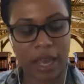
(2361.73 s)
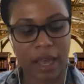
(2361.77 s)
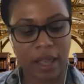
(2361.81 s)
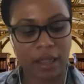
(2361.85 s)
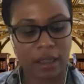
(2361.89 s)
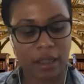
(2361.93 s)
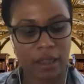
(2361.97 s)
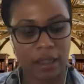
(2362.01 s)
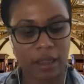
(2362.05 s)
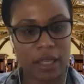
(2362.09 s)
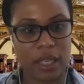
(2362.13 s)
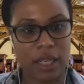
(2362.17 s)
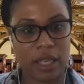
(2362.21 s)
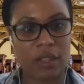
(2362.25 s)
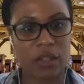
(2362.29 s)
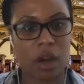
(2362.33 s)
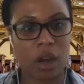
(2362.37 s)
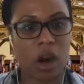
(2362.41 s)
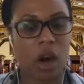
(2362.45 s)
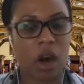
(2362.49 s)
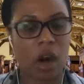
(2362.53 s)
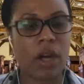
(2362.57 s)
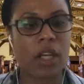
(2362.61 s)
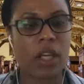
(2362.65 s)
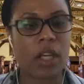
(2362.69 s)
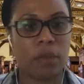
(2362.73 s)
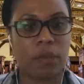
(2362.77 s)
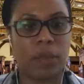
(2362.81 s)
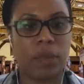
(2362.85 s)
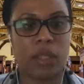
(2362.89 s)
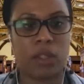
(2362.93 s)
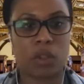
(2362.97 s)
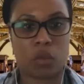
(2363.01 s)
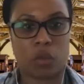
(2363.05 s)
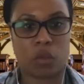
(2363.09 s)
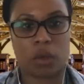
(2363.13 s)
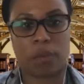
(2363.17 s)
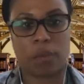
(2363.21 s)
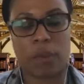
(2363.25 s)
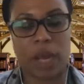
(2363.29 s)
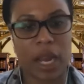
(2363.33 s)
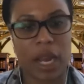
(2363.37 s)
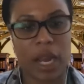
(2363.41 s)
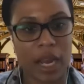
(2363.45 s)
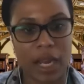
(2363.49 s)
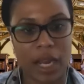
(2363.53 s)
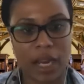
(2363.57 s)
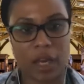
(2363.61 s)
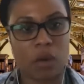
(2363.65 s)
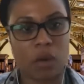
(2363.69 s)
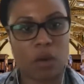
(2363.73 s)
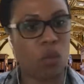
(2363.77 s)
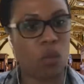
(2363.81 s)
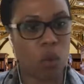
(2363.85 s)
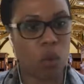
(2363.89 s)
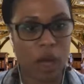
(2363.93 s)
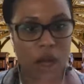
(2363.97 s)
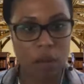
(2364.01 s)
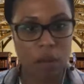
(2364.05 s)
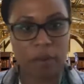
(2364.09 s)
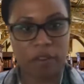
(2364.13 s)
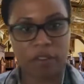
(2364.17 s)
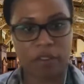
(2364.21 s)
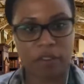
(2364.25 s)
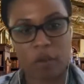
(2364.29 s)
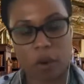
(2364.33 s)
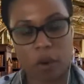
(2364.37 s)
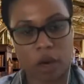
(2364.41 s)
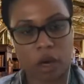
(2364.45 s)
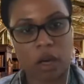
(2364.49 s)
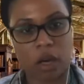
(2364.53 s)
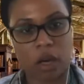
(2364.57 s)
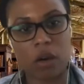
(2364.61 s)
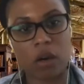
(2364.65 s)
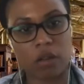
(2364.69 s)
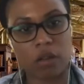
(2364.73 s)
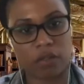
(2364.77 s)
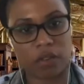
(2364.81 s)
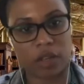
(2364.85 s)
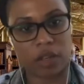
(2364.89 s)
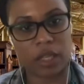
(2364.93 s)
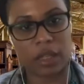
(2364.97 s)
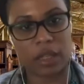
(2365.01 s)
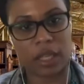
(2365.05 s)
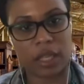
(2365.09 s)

These arguments were made well before COVID,